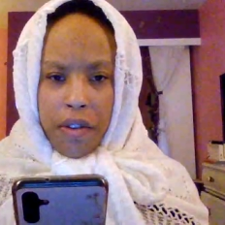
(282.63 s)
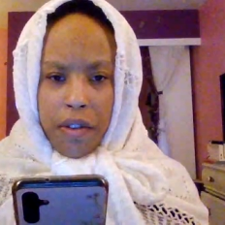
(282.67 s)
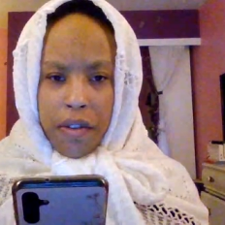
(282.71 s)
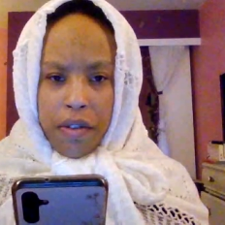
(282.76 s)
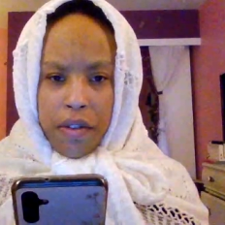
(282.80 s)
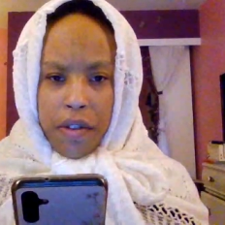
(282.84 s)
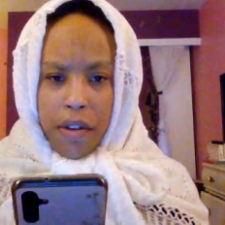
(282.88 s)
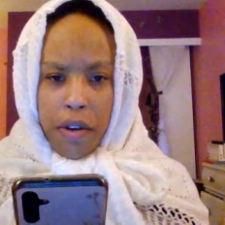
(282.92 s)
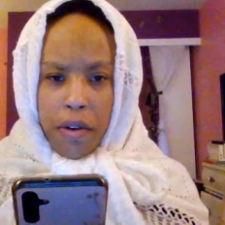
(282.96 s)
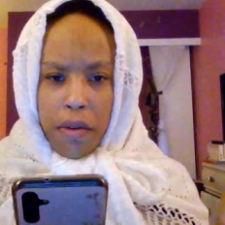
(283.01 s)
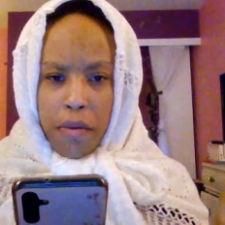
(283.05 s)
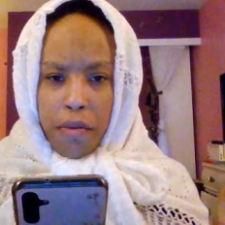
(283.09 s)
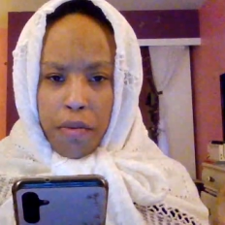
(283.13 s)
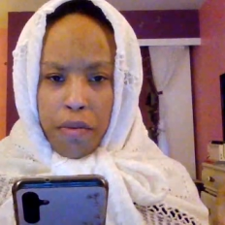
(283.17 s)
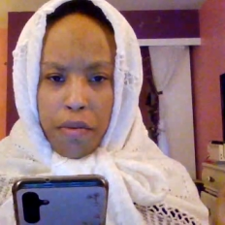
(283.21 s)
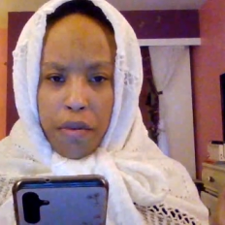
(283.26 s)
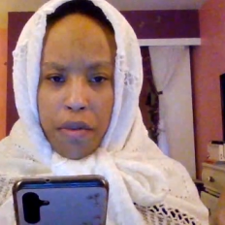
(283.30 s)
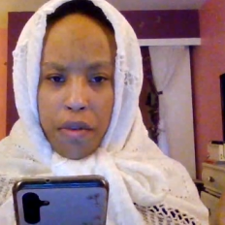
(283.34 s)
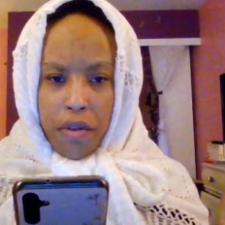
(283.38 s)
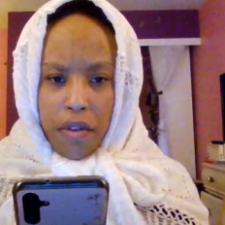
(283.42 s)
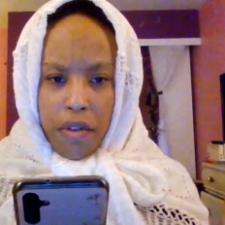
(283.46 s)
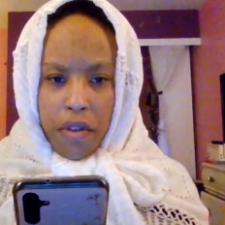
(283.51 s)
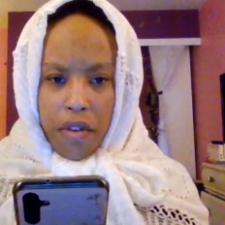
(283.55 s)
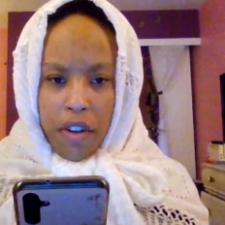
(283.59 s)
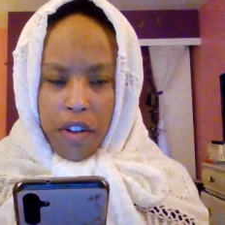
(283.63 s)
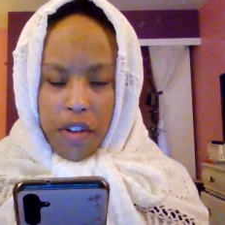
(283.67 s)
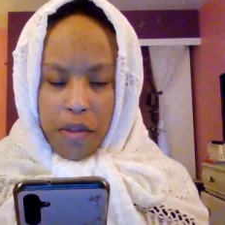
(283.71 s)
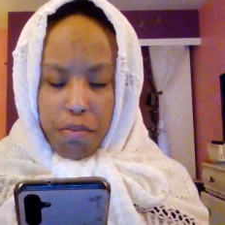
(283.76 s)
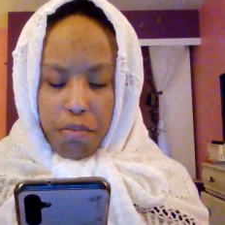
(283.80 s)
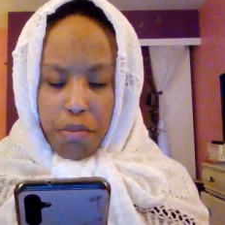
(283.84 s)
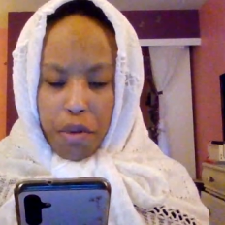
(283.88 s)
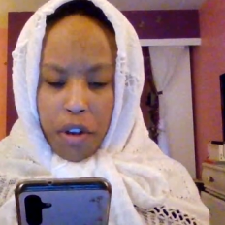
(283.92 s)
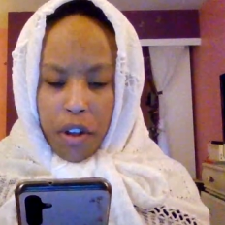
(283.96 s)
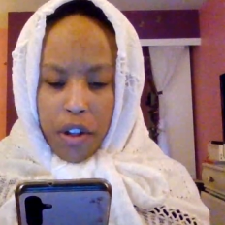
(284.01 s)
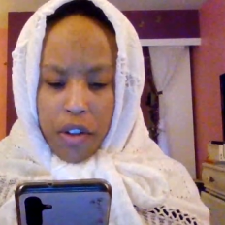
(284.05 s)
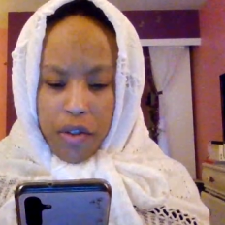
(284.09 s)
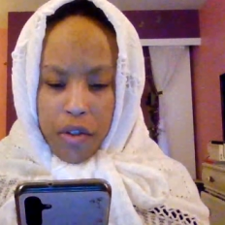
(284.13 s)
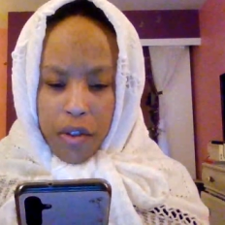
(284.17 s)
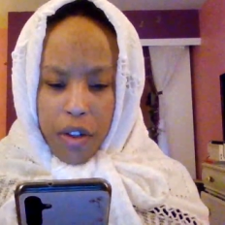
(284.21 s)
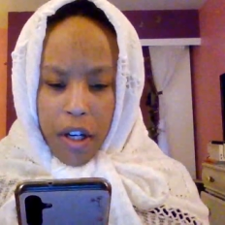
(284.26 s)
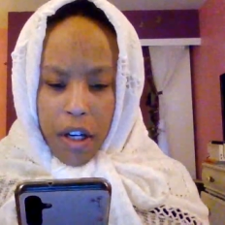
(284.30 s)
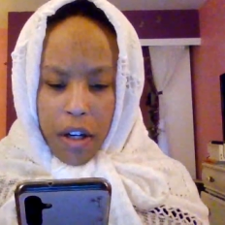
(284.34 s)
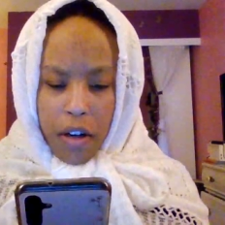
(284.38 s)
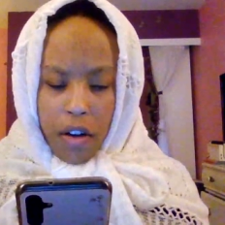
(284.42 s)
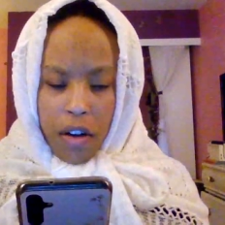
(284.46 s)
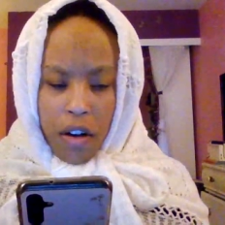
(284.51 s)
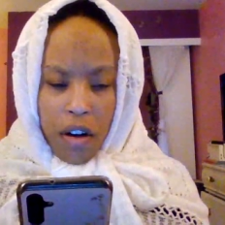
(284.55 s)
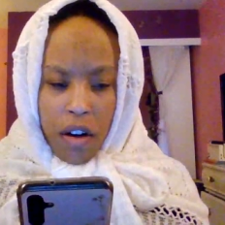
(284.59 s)
So these bullets are
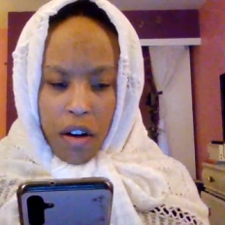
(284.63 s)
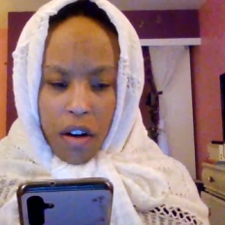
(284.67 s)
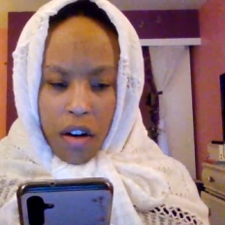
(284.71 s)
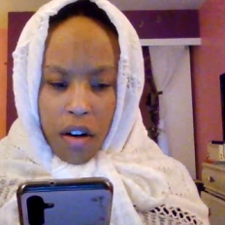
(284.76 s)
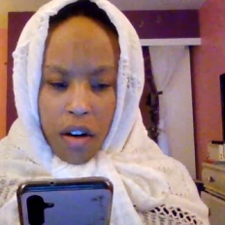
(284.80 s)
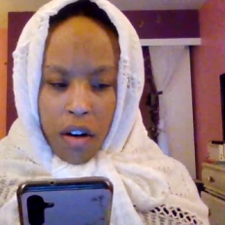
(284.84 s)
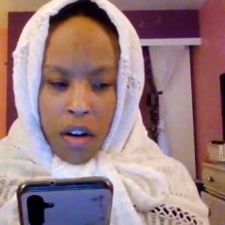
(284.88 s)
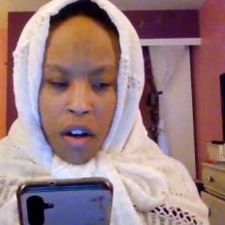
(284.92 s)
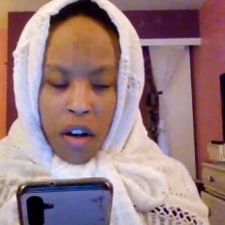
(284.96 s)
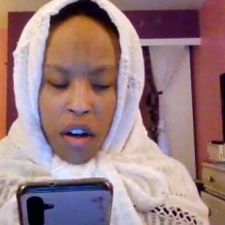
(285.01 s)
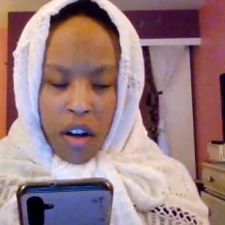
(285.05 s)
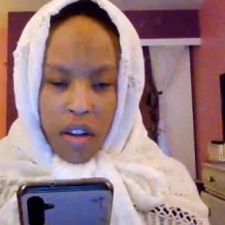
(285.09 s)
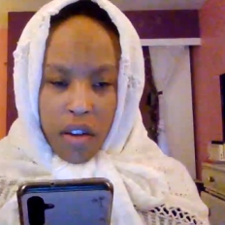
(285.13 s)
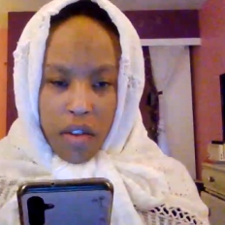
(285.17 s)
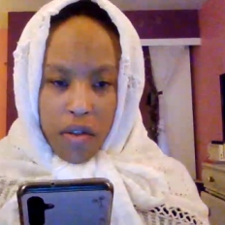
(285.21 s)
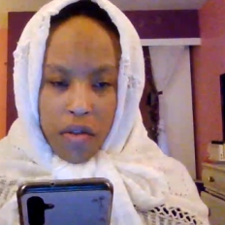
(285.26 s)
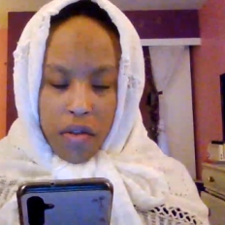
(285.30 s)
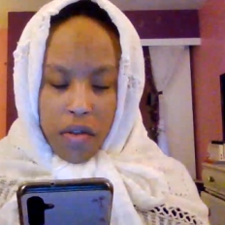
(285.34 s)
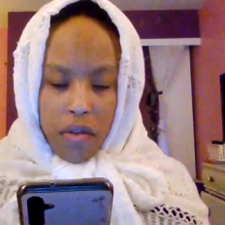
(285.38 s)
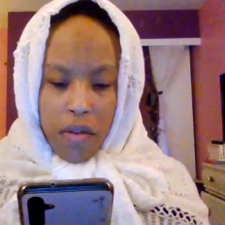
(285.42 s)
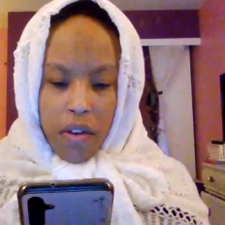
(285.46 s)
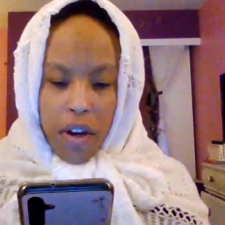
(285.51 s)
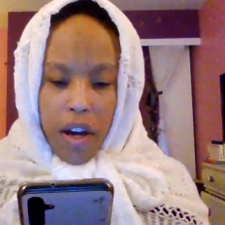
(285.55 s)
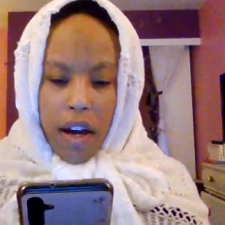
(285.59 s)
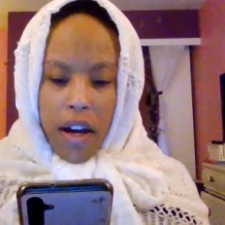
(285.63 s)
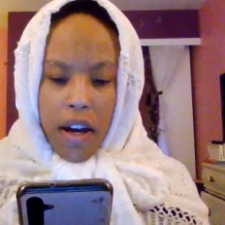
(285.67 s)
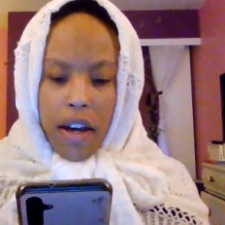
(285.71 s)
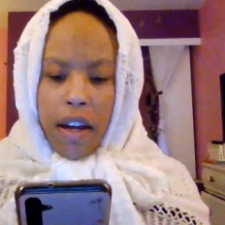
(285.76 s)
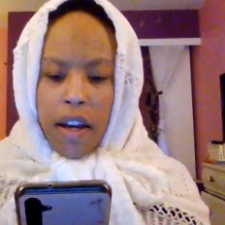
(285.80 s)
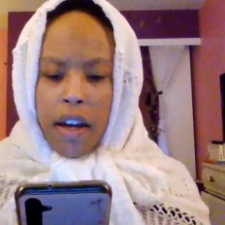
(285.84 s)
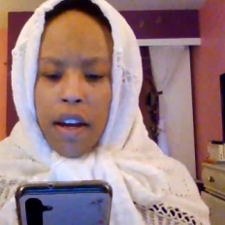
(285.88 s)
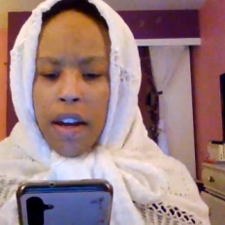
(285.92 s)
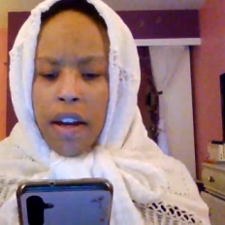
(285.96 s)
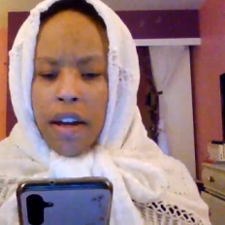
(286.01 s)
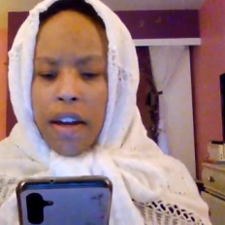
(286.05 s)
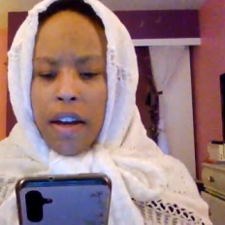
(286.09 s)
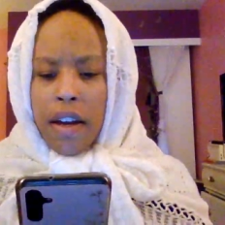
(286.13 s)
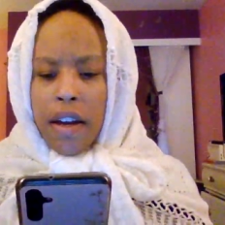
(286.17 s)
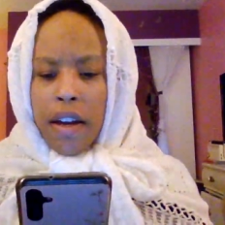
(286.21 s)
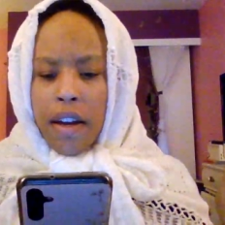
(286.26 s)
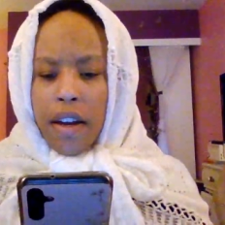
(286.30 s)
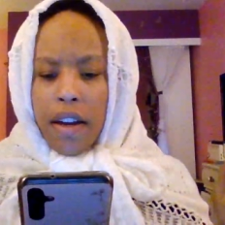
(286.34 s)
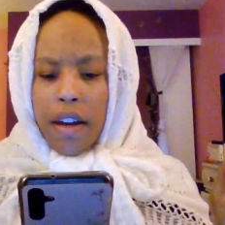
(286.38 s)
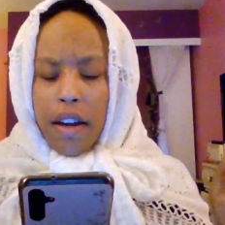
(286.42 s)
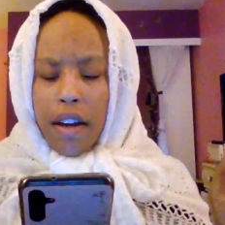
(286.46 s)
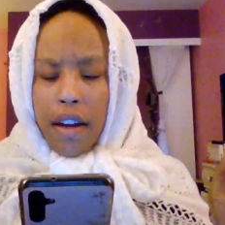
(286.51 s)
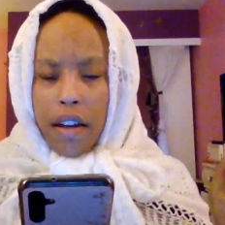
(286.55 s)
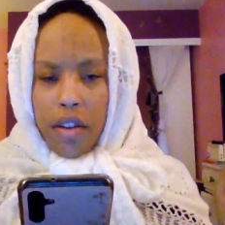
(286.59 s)
not hurt, hurting the guy
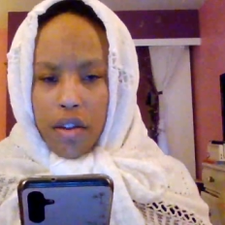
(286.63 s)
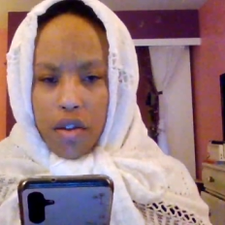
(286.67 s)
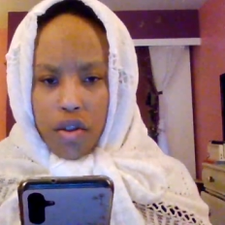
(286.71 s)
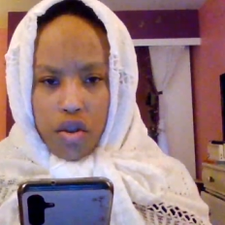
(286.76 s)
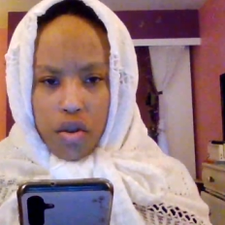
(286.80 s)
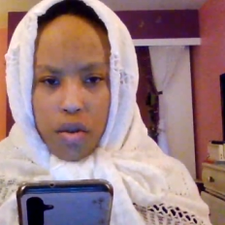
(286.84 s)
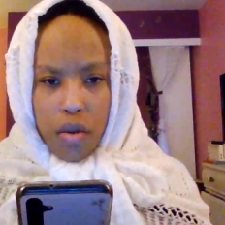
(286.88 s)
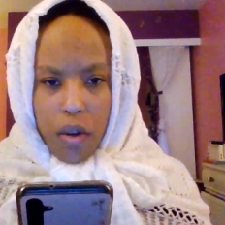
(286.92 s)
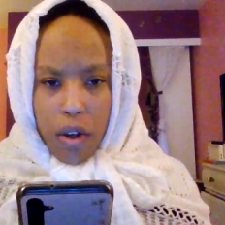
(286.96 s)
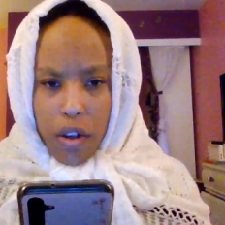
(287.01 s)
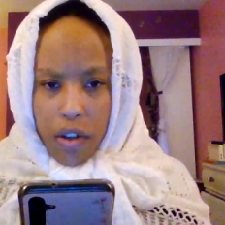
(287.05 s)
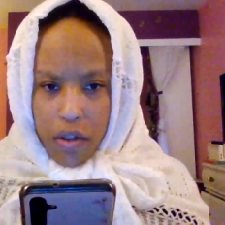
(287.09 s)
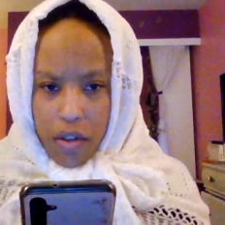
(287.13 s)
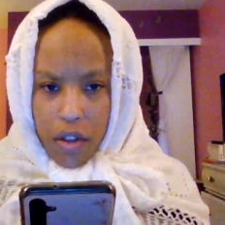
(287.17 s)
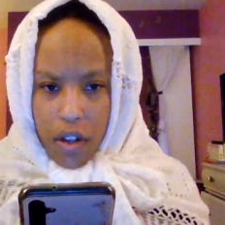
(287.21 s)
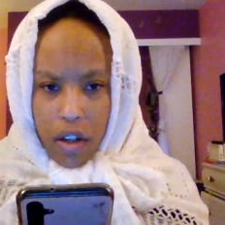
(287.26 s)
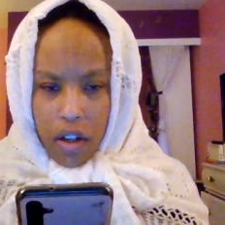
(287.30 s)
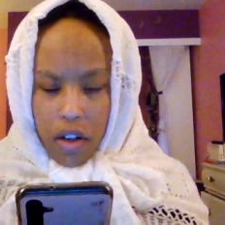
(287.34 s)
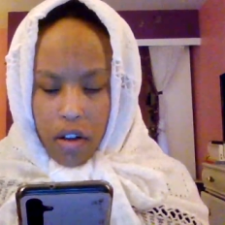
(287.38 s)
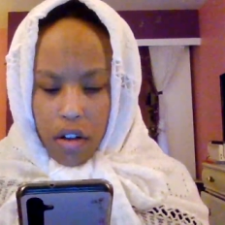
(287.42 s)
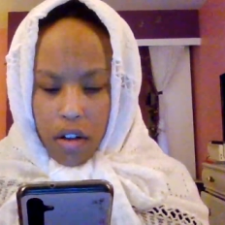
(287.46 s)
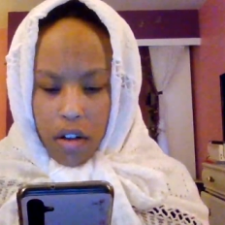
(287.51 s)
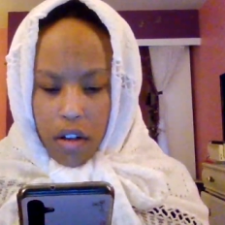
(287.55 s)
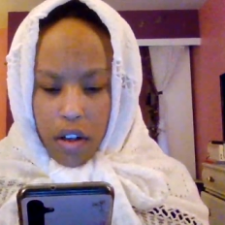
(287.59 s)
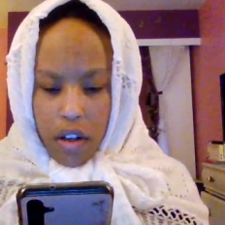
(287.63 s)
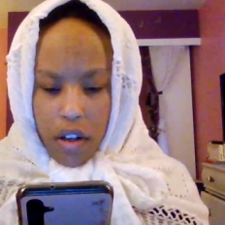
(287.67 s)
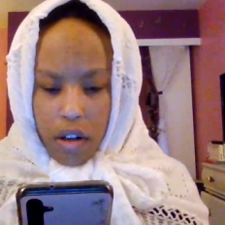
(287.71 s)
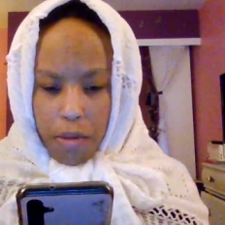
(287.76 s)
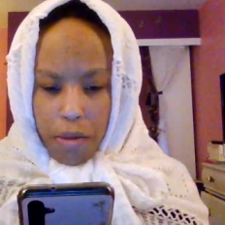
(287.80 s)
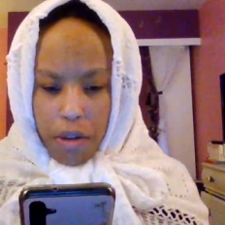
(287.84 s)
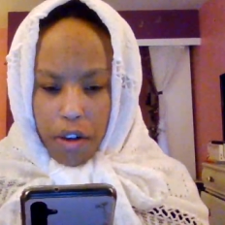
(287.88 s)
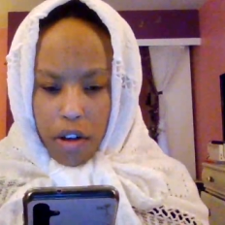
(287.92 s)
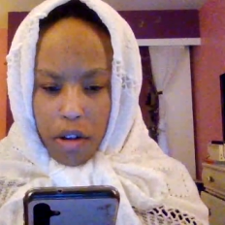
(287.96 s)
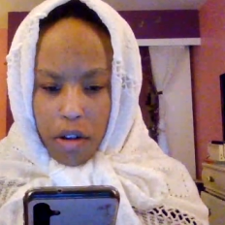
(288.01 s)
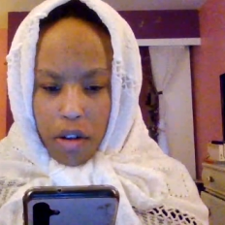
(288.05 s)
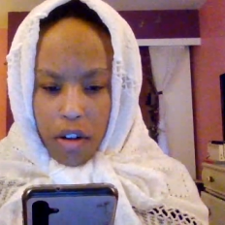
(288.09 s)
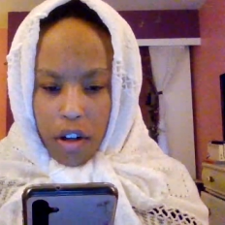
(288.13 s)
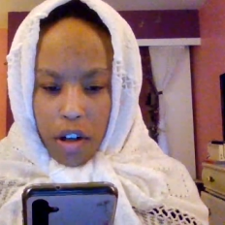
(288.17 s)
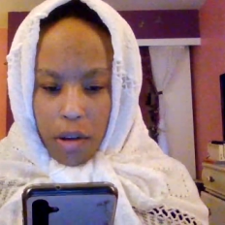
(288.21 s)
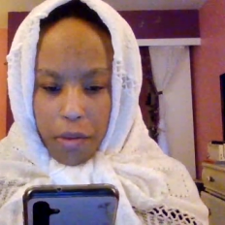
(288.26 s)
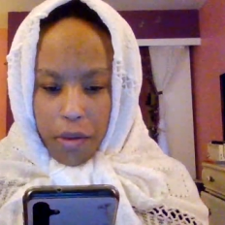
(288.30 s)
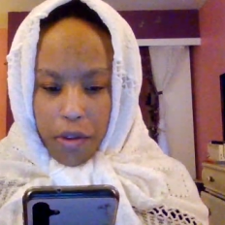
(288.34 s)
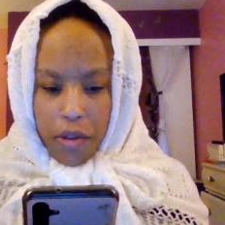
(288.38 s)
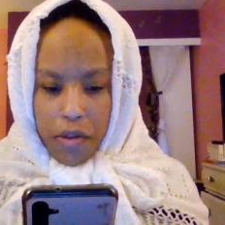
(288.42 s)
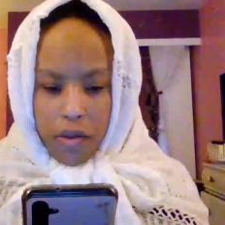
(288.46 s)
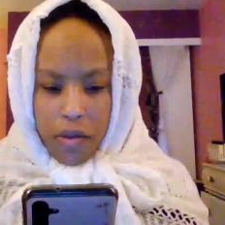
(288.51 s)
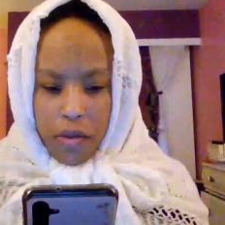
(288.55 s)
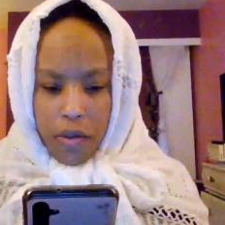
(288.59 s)
and the sword is not um, har
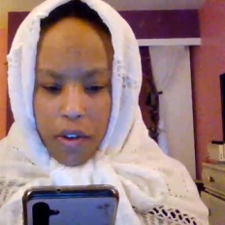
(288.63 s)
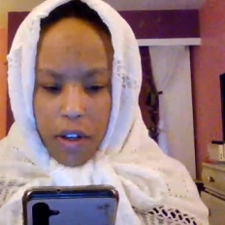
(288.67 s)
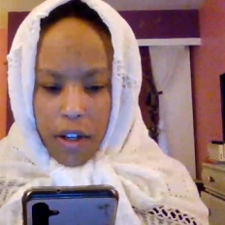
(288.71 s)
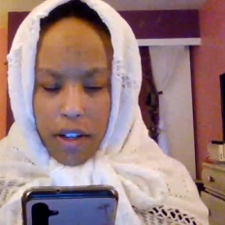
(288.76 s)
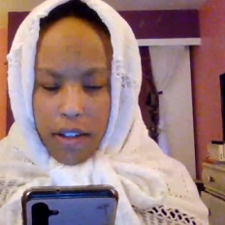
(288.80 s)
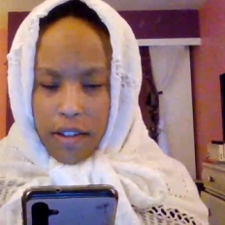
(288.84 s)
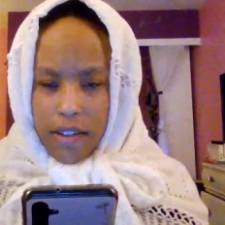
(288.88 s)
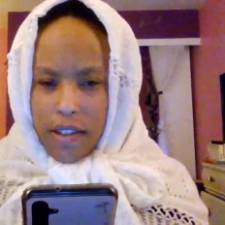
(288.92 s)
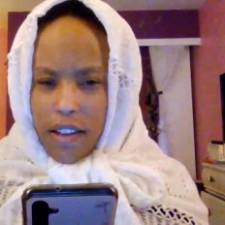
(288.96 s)
harming the Tsugai.